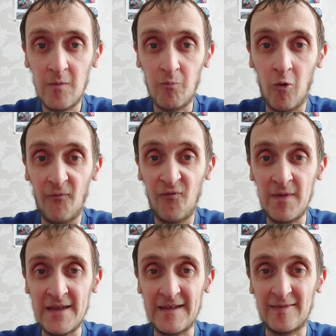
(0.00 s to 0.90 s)
But for
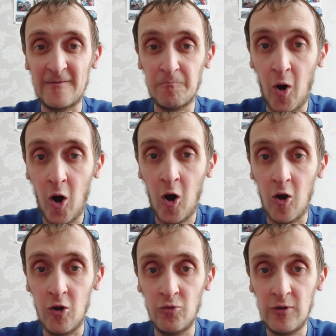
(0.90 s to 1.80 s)
me, it's
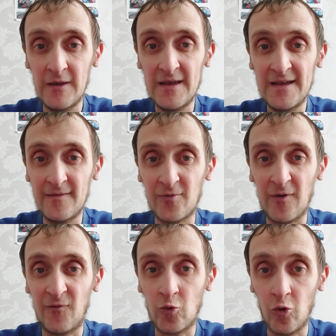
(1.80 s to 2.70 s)
important to
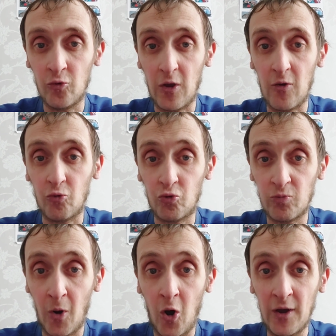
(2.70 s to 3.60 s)
have a good
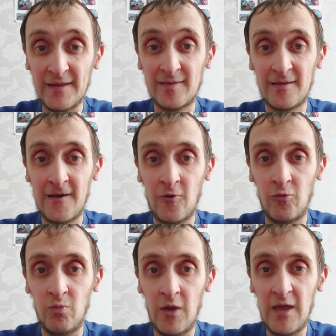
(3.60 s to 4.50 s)
sport in
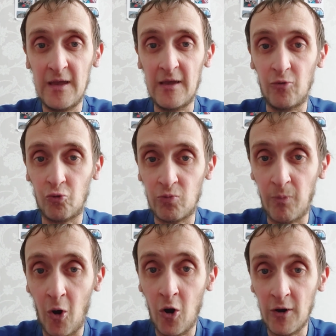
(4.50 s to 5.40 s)
town.
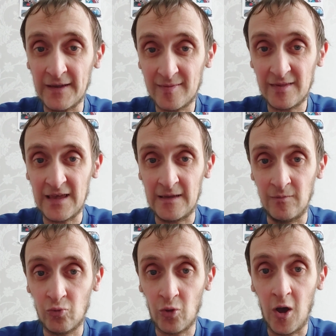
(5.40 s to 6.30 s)
Sporting
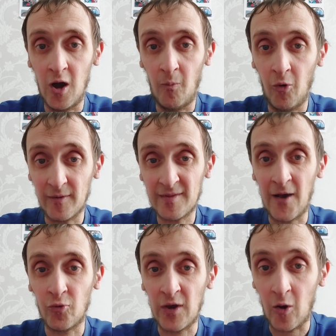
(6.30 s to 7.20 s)
teams what
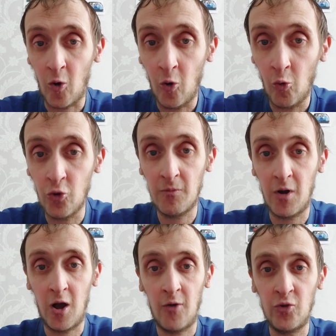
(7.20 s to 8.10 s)
sounds like Oldham
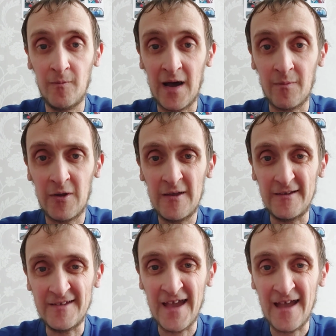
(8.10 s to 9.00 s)
on the map.
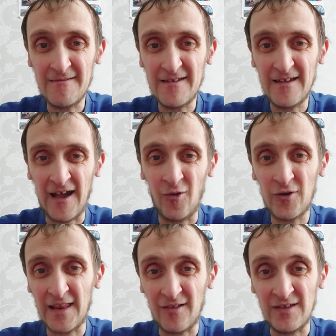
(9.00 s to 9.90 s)
Yeah, I
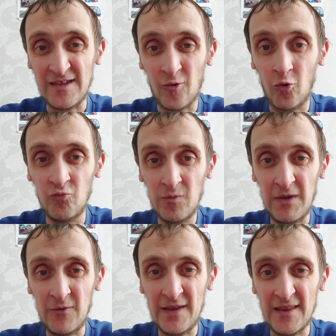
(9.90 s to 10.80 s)
look at that league, Oldham
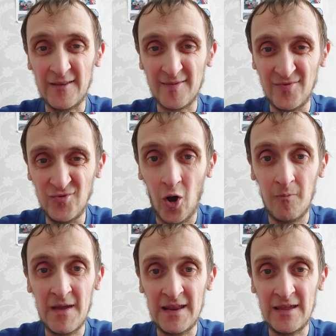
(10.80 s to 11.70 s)
Rugby are in, and there's not
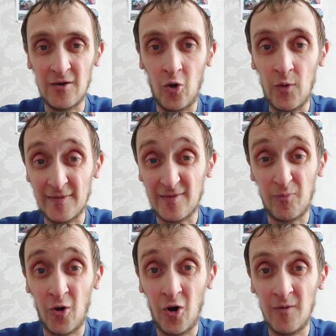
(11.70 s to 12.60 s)
many away
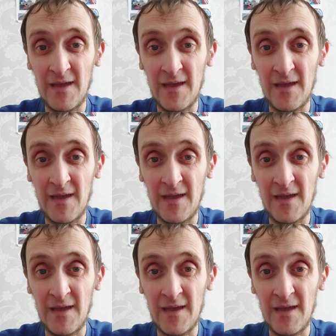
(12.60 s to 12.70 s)
support.